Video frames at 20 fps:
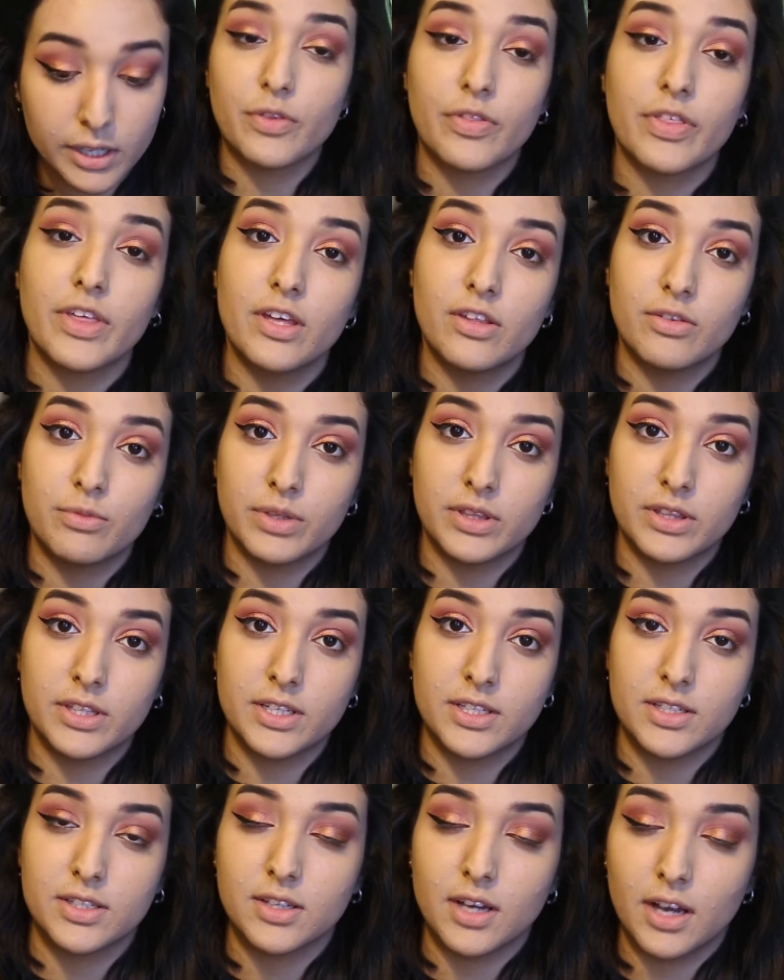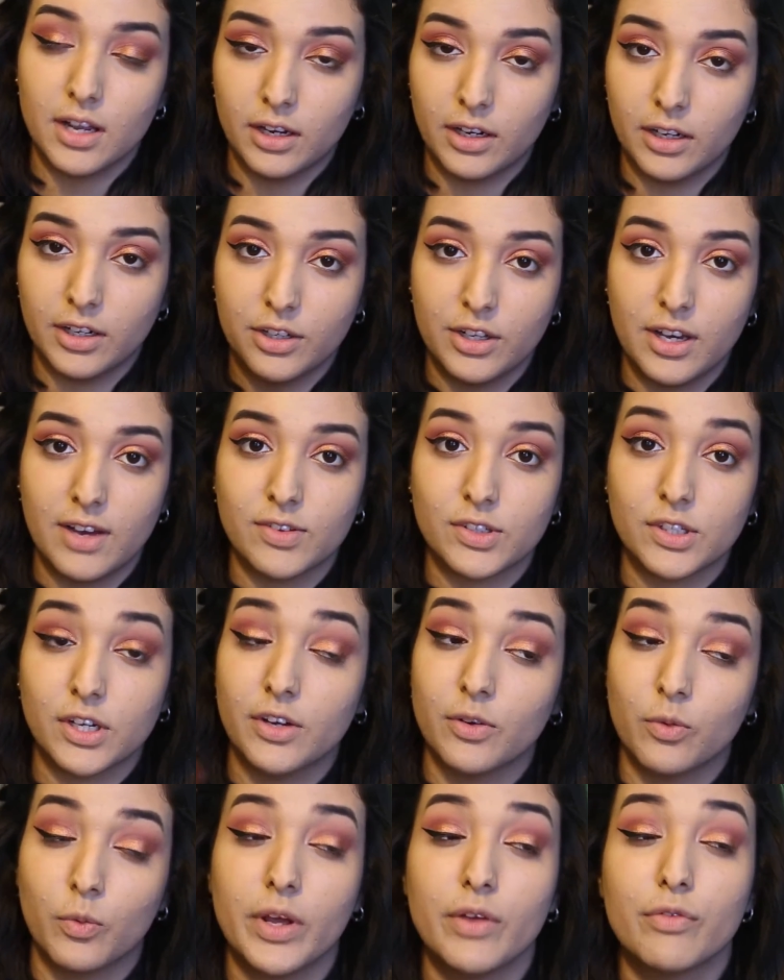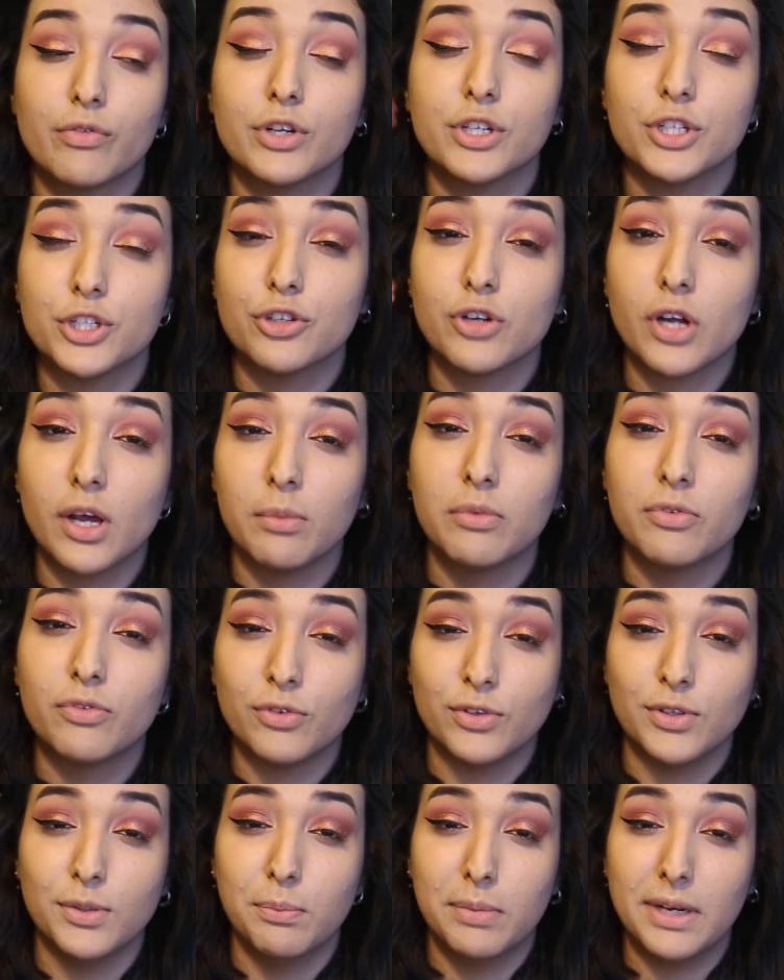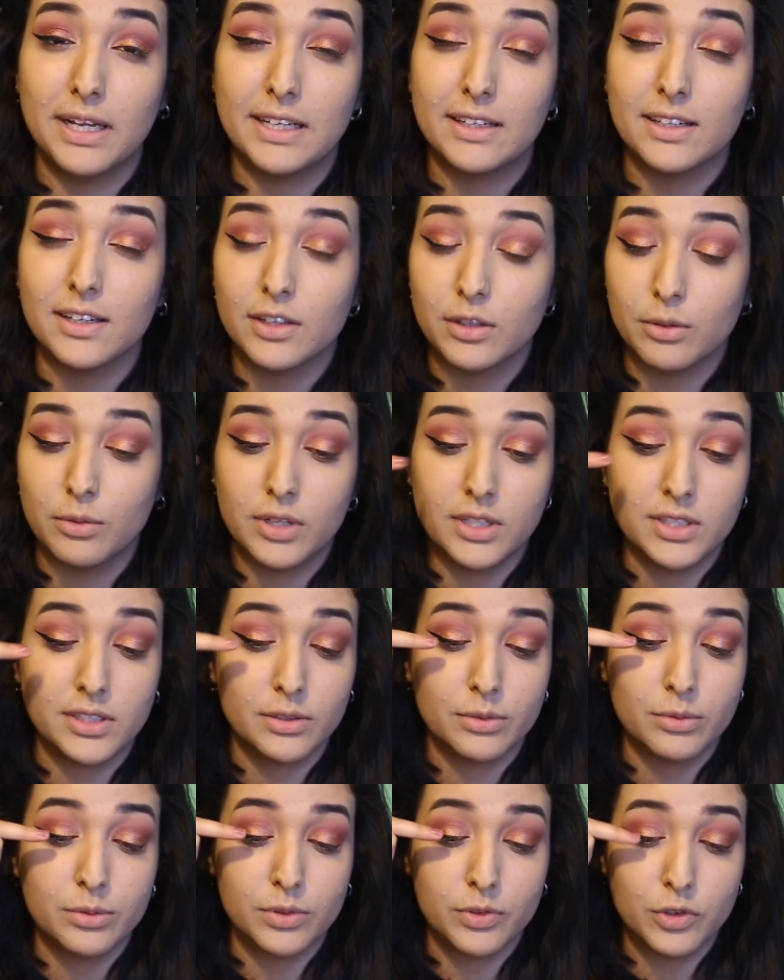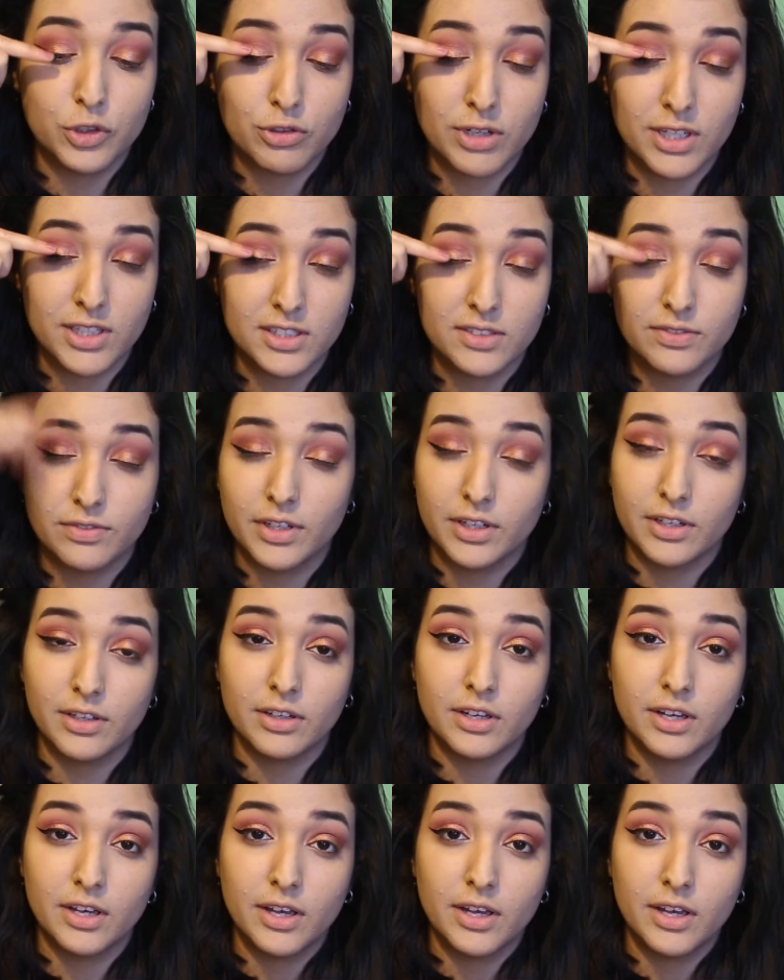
The thing with this eyeliner, you have to kind of wait for it to dry before you blink, otherwise it will transfer